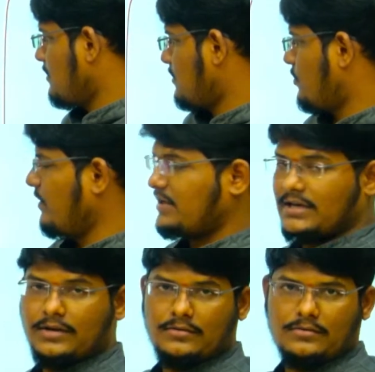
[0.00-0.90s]

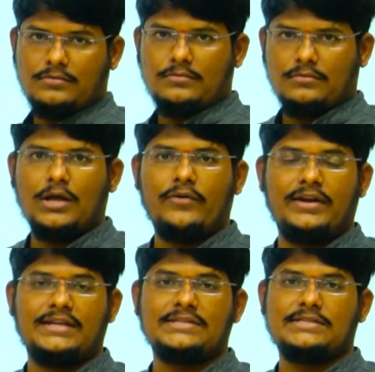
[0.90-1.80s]
Twitter. Now it
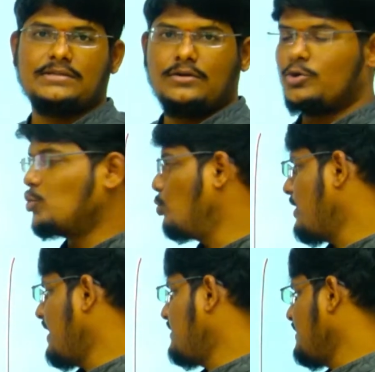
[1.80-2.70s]
is
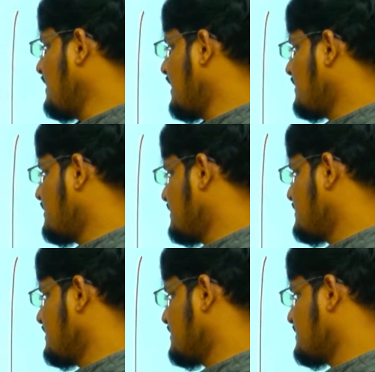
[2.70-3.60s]
280
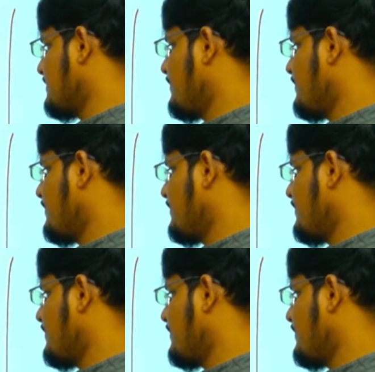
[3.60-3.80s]
characteristics.